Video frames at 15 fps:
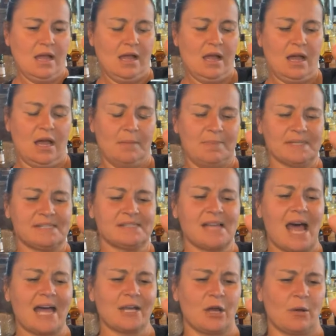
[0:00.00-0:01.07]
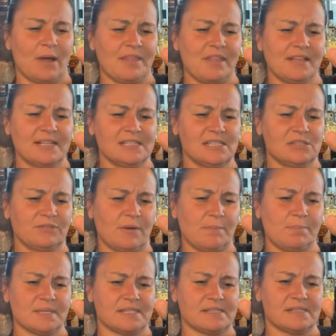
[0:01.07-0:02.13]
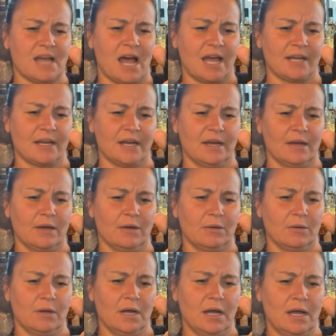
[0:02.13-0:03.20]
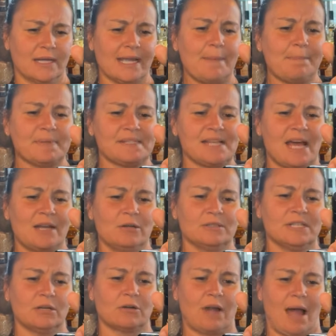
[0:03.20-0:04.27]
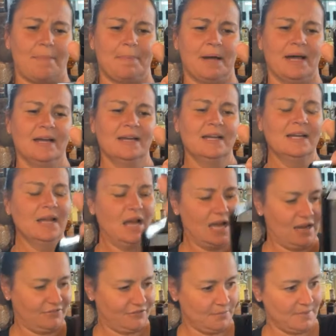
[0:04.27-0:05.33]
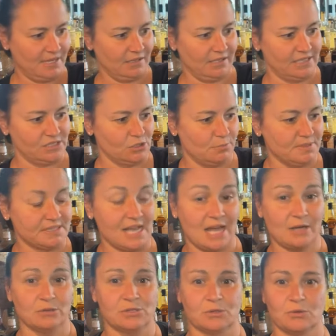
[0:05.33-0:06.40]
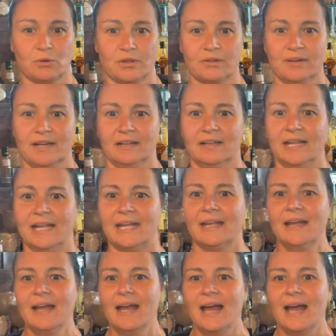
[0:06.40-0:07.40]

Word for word: Uh, Bassano. I think this is from Bassano. Uh, yep, Bassano del Grappa uh, from Italy. So Bassano, so Northern Italy.